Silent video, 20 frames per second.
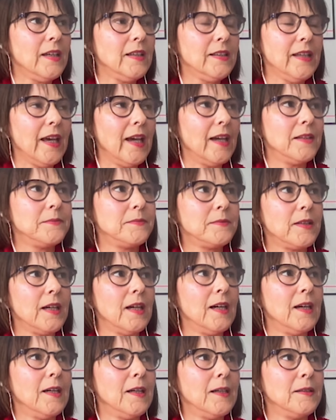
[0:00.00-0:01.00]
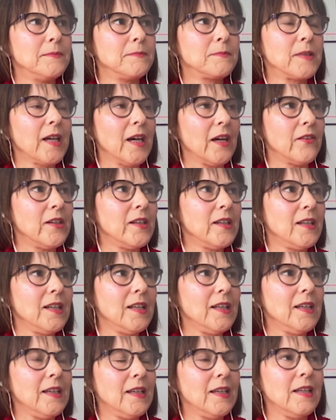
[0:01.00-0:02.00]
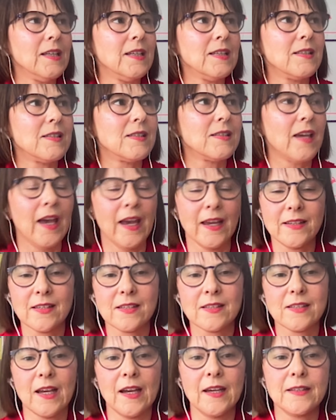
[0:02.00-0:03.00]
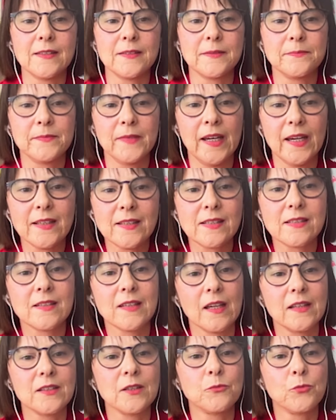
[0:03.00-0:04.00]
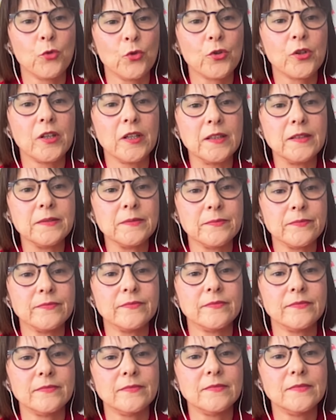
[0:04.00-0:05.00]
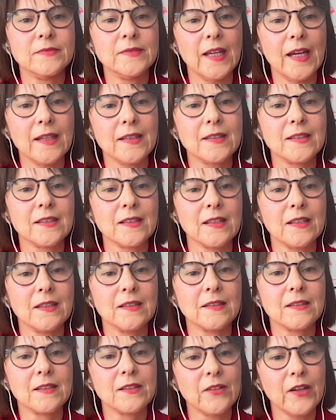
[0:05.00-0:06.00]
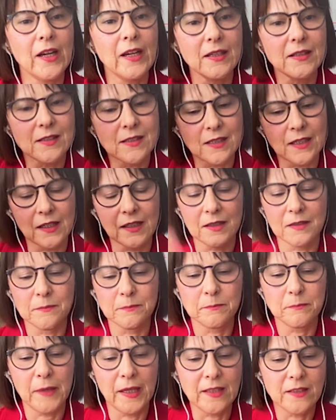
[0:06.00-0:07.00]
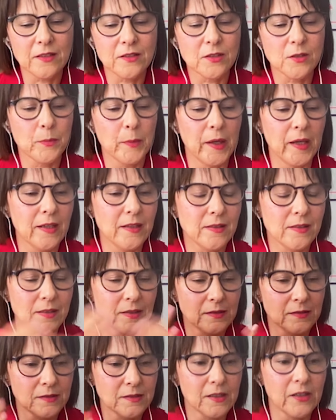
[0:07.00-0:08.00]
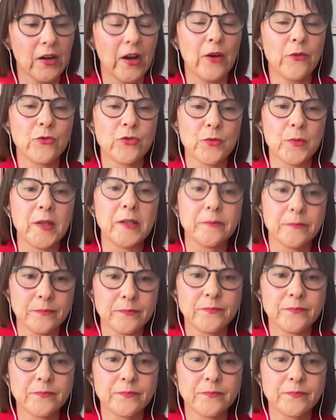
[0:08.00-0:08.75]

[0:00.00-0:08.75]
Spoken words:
Yeah, currently it's exercise and walking that creates mental space and grounds me.